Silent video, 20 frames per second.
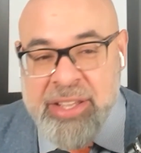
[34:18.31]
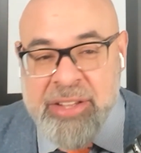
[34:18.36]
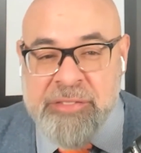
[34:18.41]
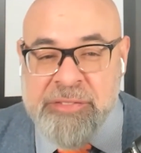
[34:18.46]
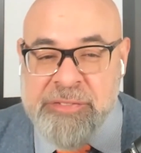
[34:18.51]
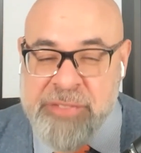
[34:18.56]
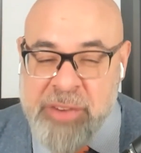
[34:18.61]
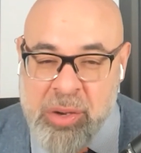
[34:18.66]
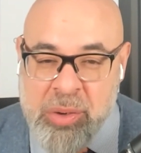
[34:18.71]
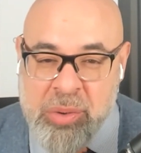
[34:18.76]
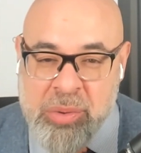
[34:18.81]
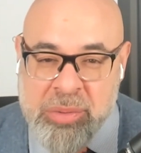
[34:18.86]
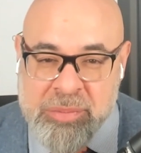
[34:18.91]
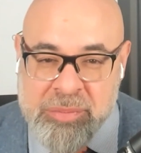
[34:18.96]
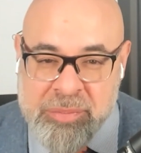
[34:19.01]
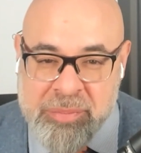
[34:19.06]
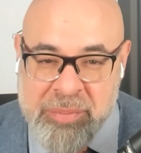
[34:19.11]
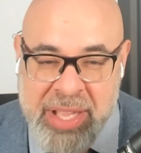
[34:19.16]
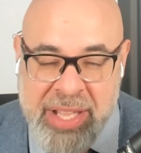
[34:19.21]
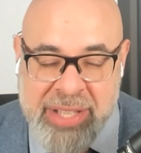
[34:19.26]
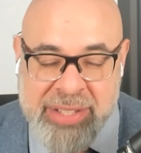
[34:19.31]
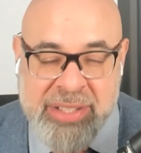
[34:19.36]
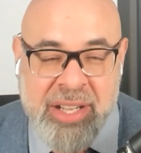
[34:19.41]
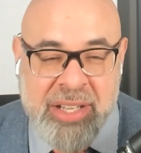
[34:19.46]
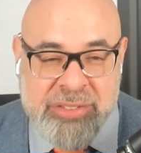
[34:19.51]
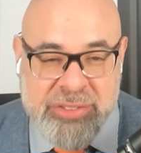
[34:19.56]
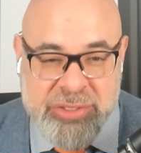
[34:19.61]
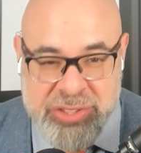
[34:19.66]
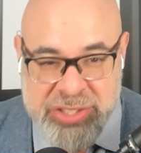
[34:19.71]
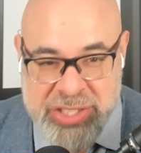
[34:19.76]

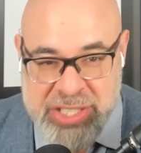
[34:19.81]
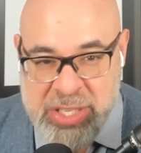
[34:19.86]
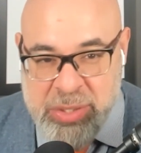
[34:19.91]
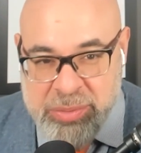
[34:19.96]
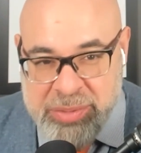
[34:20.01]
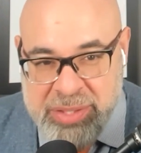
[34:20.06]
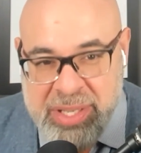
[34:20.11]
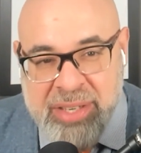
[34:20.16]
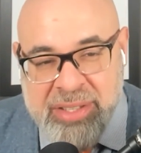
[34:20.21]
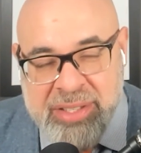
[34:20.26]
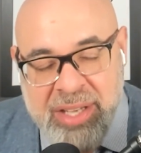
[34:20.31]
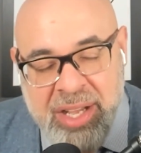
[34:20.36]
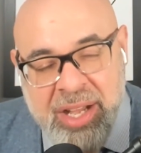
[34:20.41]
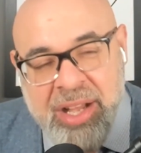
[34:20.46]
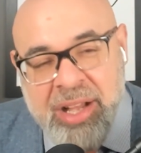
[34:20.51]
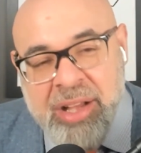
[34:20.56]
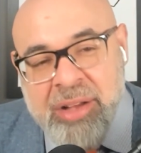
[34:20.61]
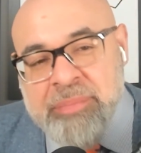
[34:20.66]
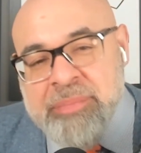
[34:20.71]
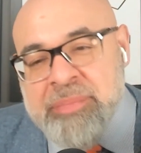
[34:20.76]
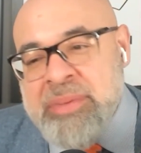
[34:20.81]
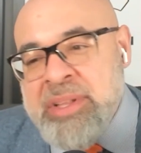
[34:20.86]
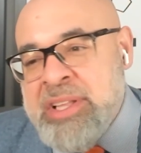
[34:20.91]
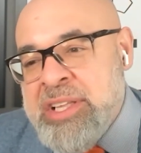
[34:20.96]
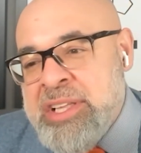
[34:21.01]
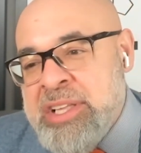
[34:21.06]
info@drgeo.com